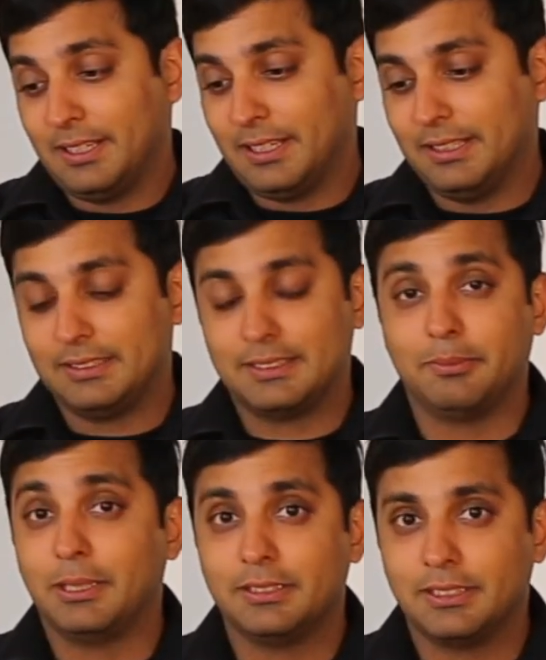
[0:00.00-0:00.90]
it's
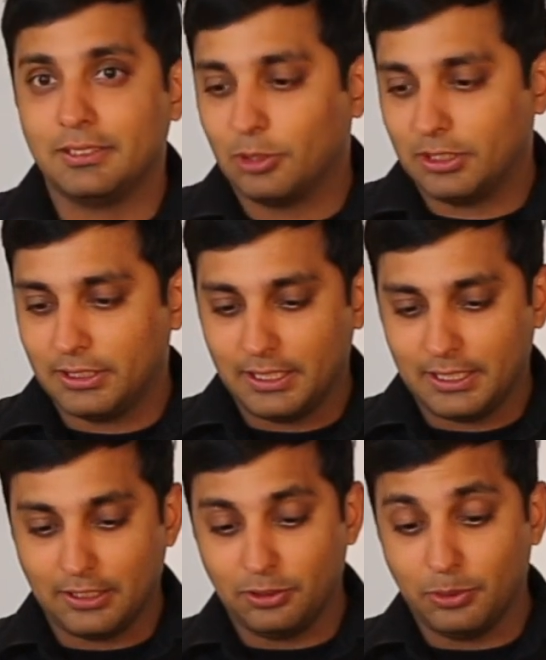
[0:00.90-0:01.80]
amazing what they
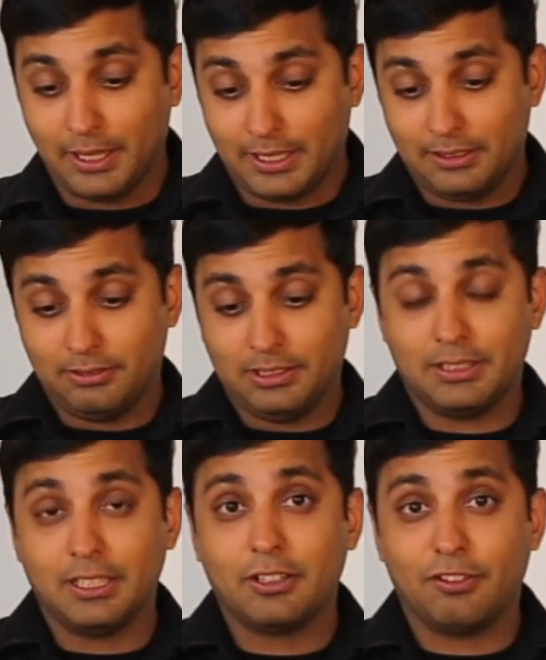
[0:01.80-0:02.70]
can do. I can even
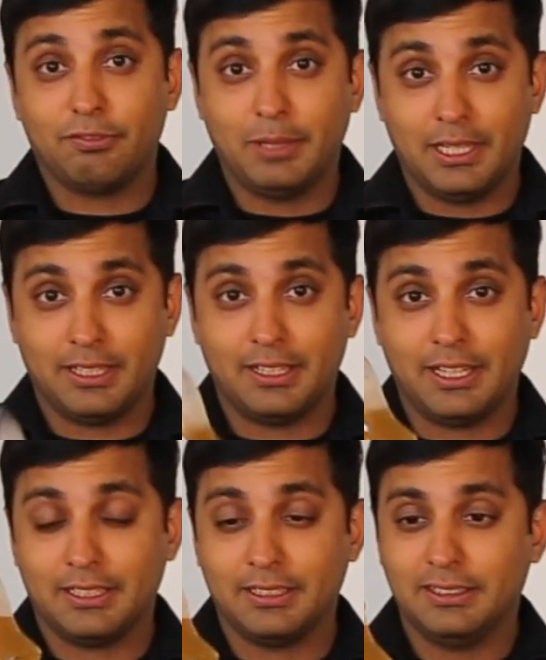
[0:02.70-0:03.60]
think of making
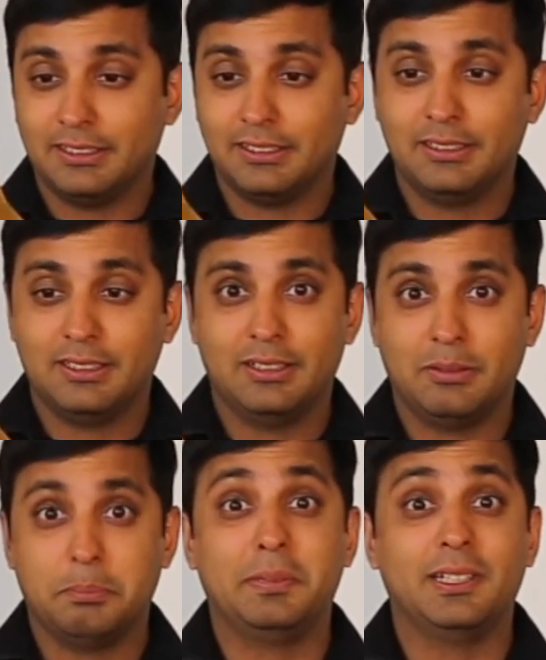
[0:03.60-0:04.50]
like a
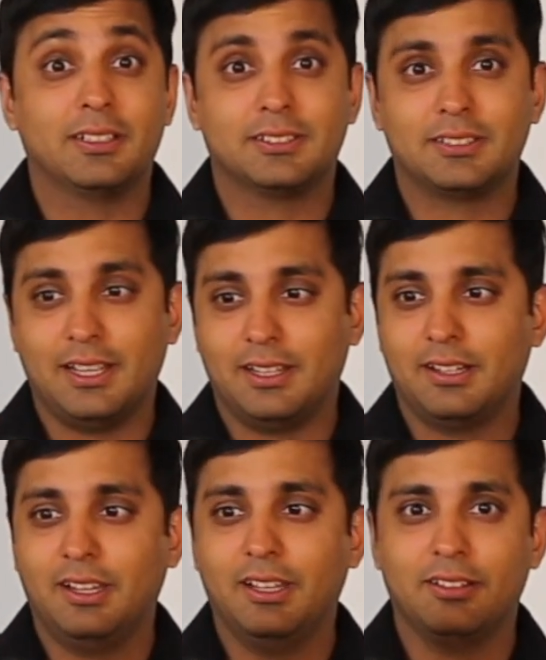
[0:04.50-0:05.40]
beer
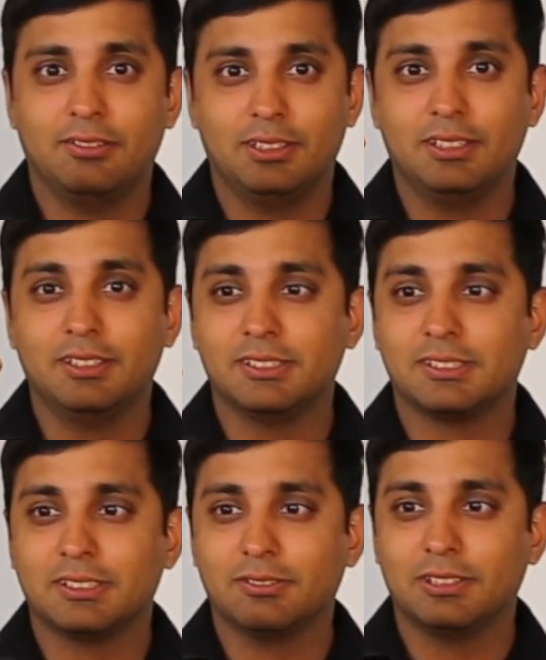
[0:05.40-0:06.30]
sangria with
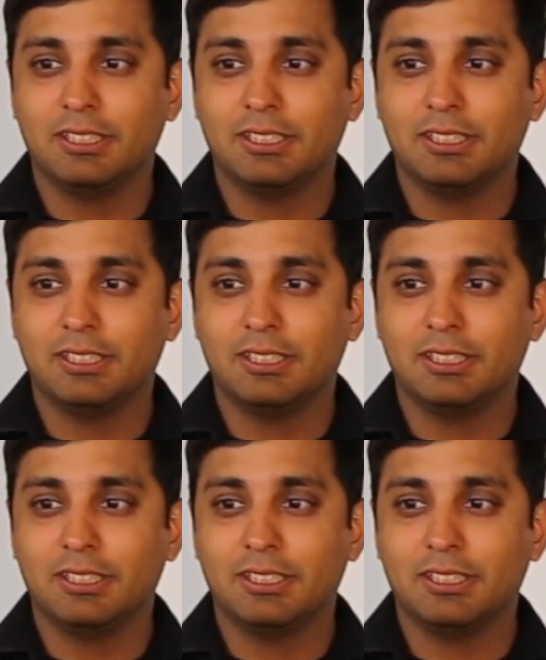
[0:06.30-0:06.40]
this, with